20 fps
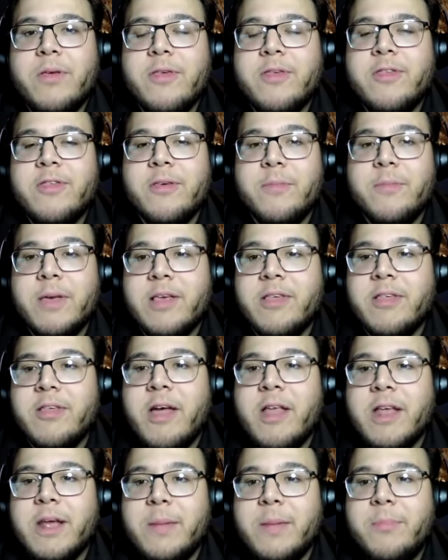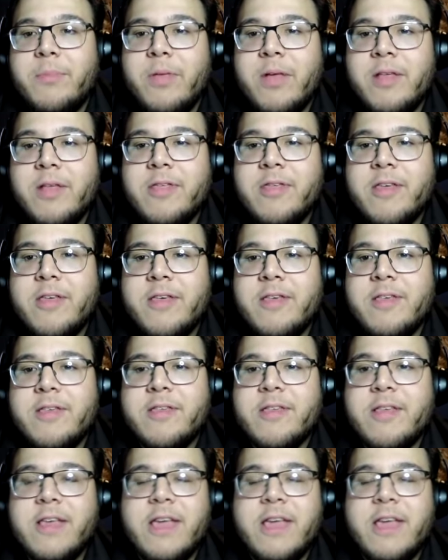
some exotic blitzes.